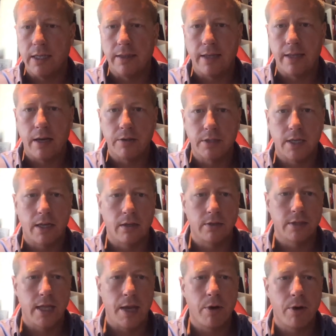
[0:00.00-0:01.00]

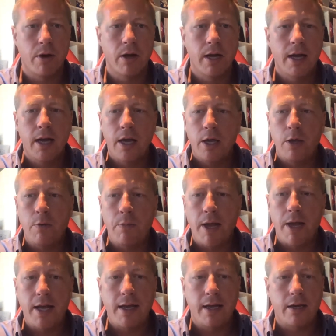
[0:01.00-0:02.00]
$10,000 labor,
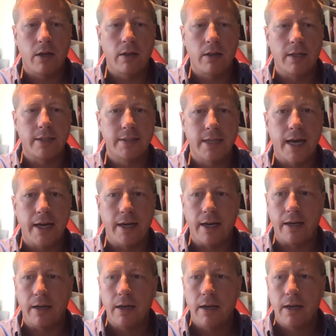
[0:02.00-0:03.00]
you may get all
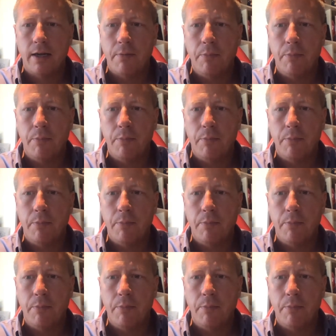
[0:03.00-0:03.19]
excited,